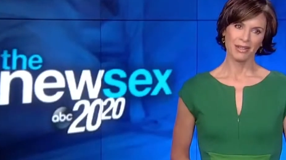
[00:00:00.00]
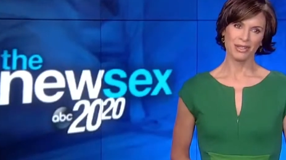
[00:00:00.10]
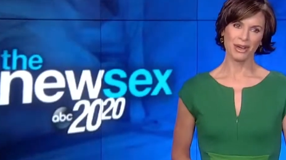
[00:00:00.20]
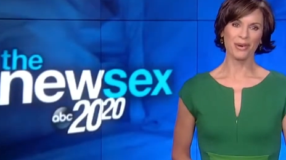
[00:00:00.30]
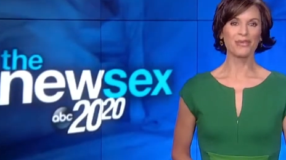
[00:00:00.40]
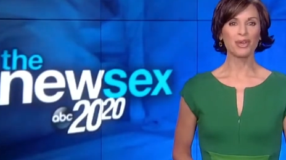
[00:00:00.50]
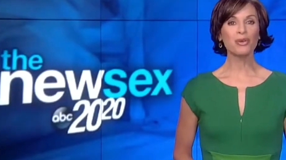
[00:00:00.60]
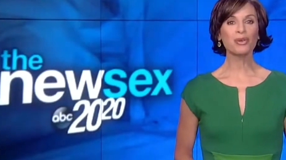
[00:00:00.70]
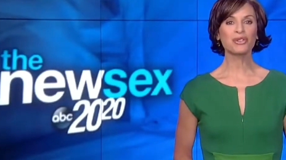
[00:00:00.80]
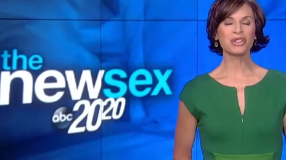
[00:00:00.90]
So if
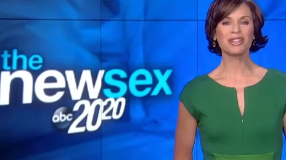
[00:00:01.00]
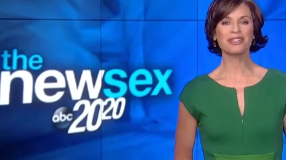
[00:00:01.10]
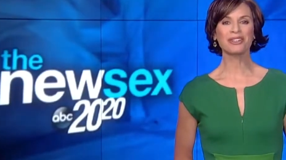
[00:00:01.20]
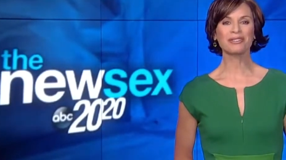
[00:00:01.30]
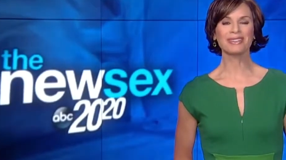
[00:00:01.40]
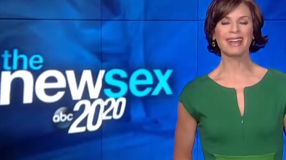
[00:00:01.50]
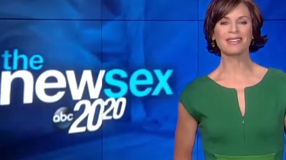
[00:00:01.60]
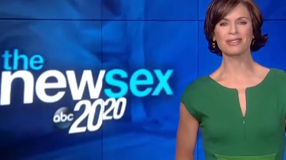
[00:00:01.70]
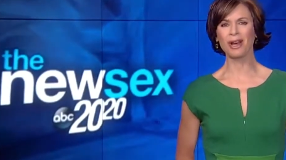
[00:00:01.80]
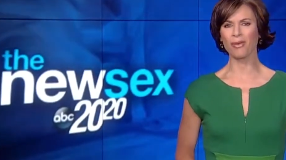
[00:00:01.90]
you use Tinder, let
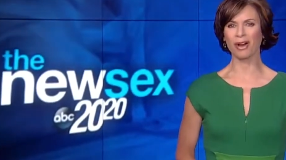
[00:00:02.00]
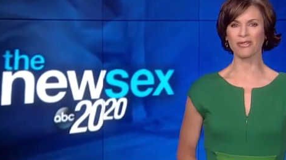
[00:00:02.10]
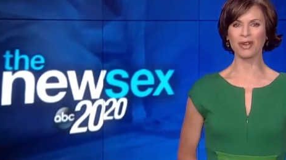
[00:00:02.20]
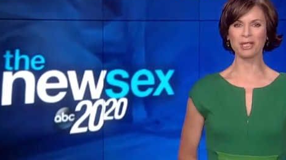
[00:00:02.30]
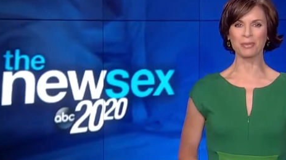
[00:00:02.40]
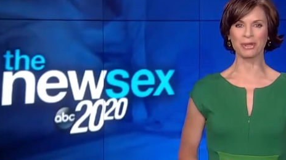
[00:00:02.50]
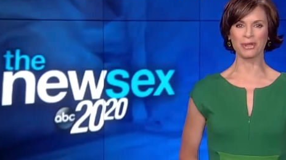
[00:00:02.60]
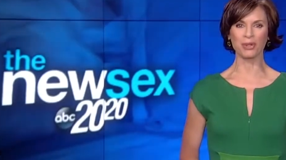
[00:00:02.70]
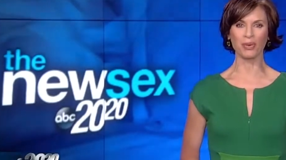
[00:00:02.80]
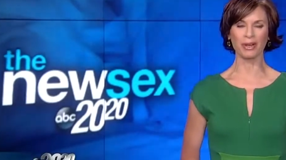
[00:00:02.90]
us know on
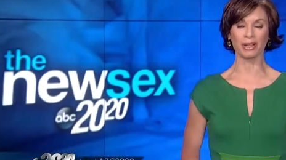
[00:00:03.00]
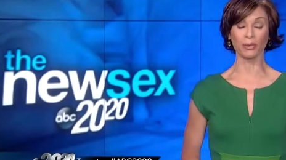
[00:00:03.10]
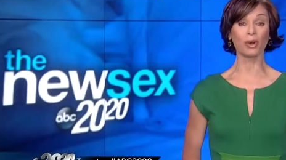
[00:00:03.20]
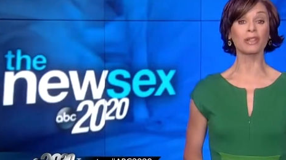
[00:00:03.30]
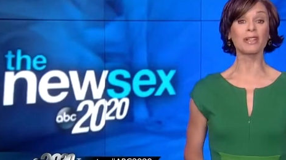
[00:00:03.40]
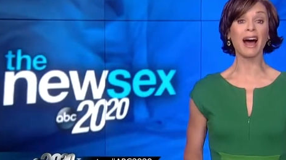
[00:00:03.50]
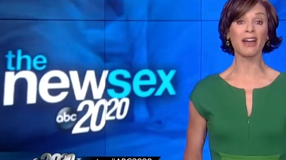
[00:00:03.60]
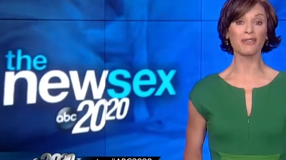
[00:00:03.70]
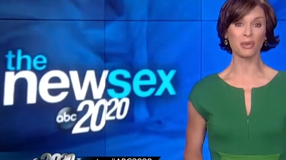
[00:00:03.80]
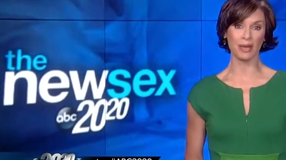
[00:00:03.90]
Facebook and Twitter. We're
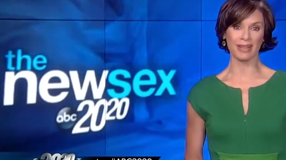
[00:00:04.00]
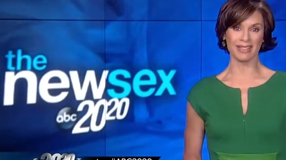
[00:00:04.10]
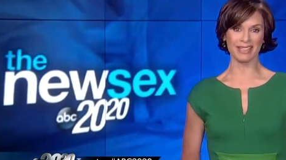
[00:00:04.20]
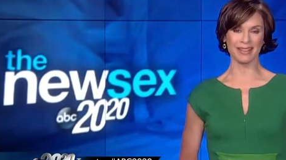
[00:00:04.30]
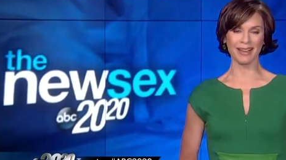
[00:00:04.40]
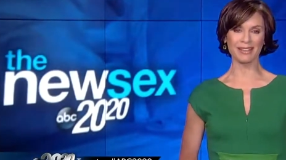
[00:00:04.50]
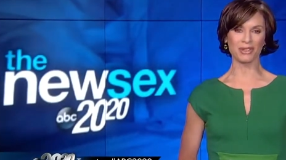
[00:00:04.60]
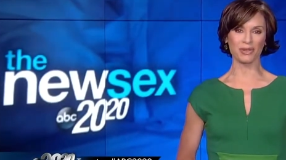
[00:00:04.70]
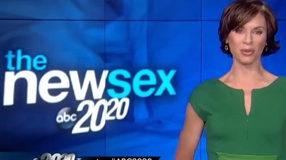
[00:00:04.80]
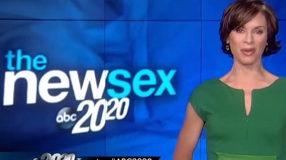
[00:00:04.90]
live tweeting tonight,
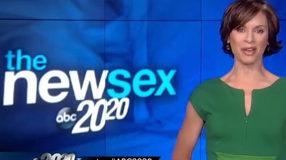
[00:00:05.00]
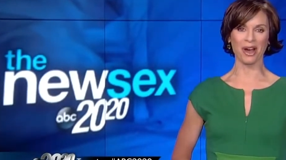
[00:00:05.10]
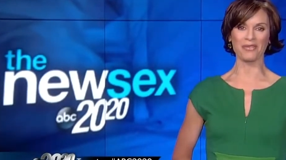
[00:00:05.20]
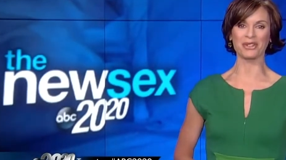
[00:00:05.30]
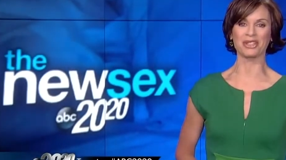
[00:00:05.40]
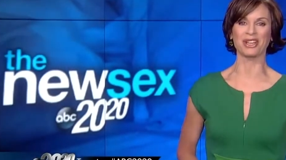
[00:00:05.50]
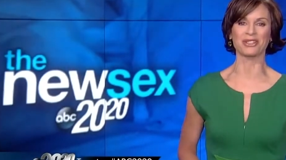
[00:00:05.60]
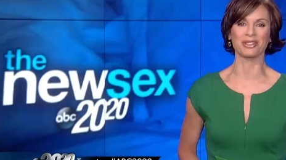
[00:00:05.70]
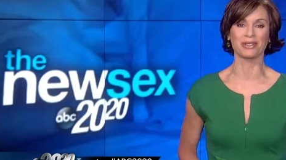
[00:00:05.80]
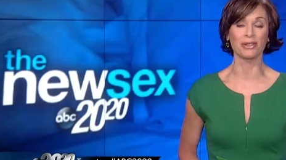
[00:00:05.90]
so join the conversation.